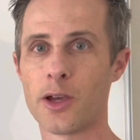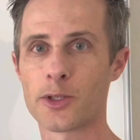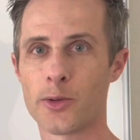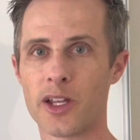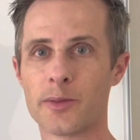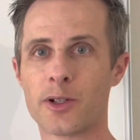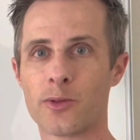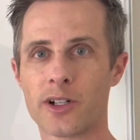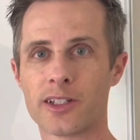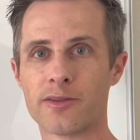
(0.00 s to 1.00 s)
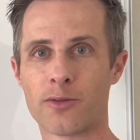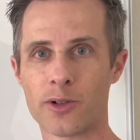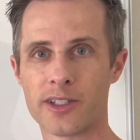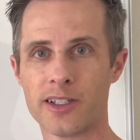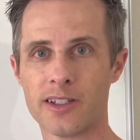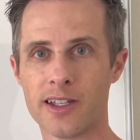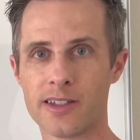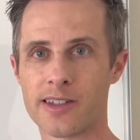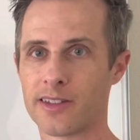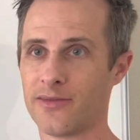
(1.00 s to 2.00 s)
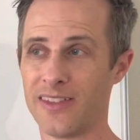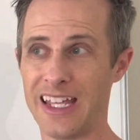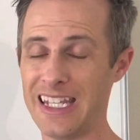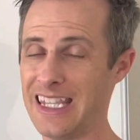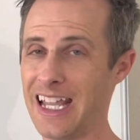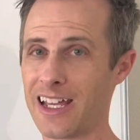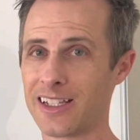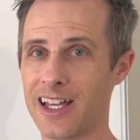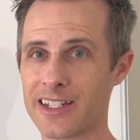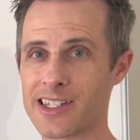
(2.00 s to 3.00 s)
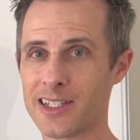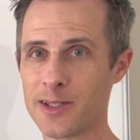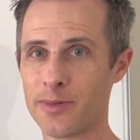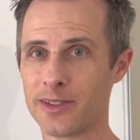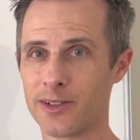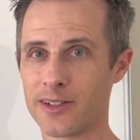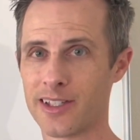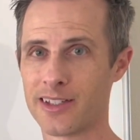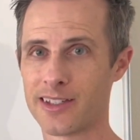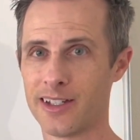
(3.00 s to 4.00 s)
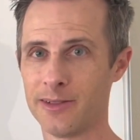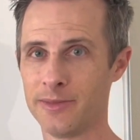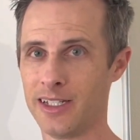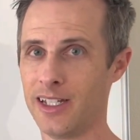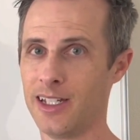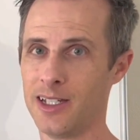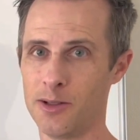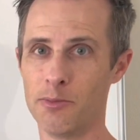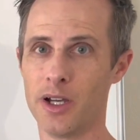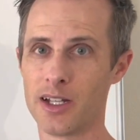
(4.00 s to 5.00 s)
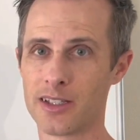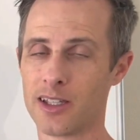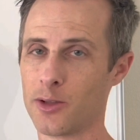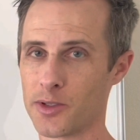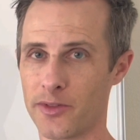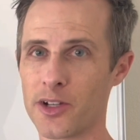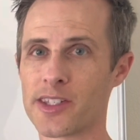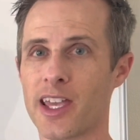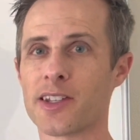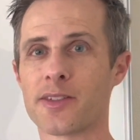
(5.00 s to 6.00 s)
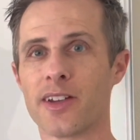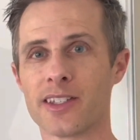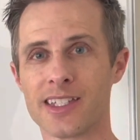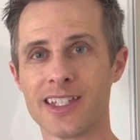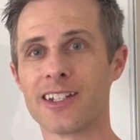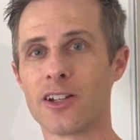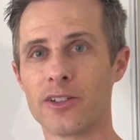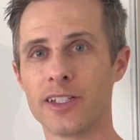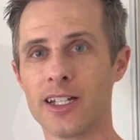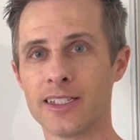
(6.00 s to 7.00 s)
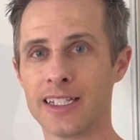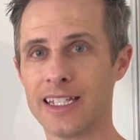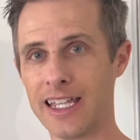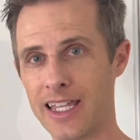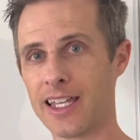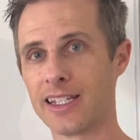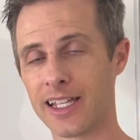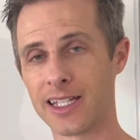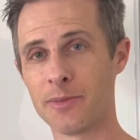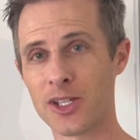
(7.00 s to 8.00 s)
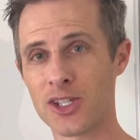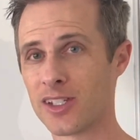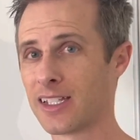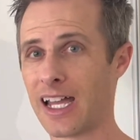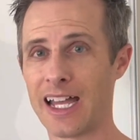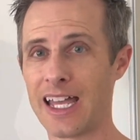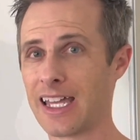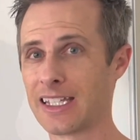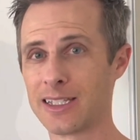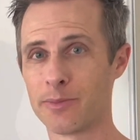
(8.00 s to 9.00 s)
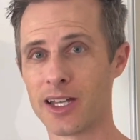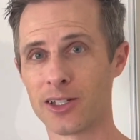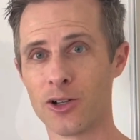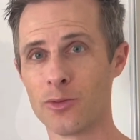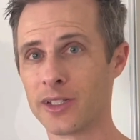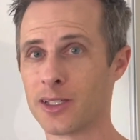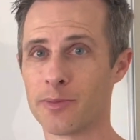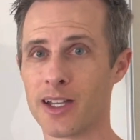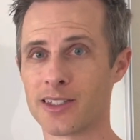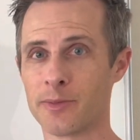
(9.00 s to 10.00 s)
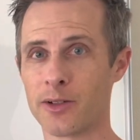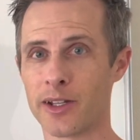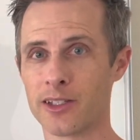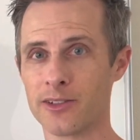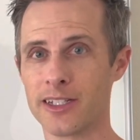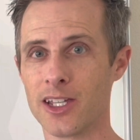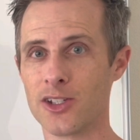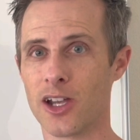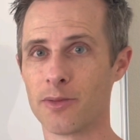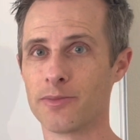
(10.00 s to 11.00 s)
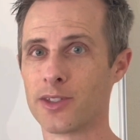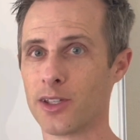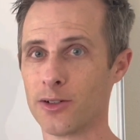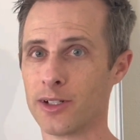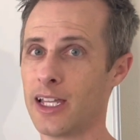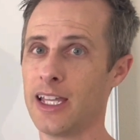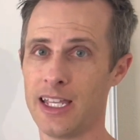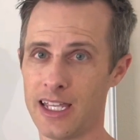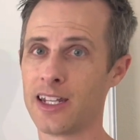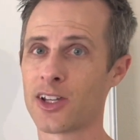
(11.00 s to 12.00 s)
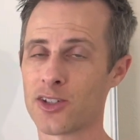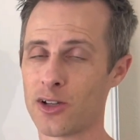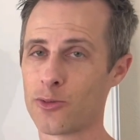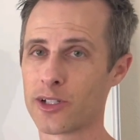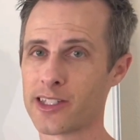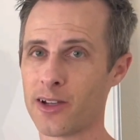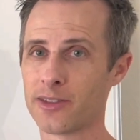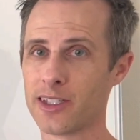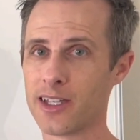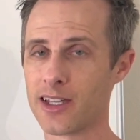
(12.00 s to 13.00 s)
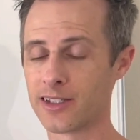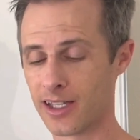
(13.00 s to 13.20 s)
was quite a bit of work in 14 days. Not a lot of sleep during that time, but it was very satisfying to get it all done. And like I mentioned, I had to get back home and get back to my regular day job. So it actually all worked out in the end.